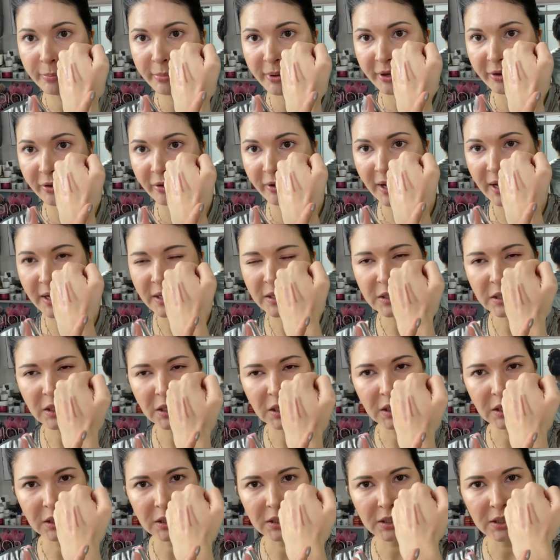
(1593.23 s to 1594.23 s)
but then
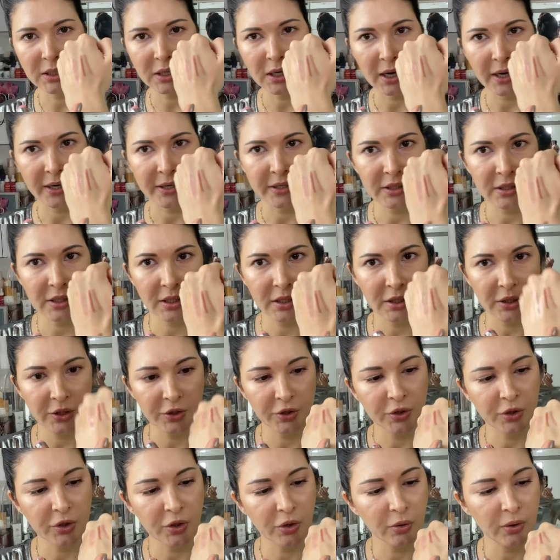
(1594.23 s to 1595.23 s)
it kinda,
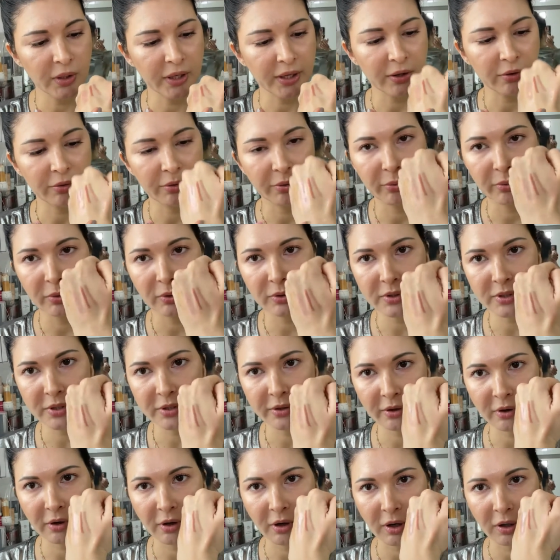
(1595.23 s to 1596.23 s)
you know, like reveals
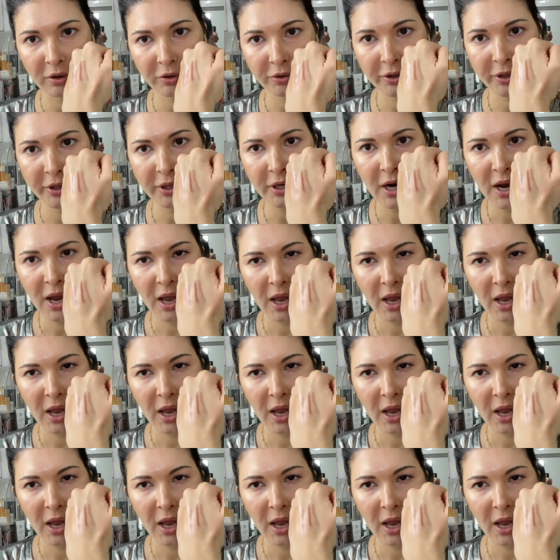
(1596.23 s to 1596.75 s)
the color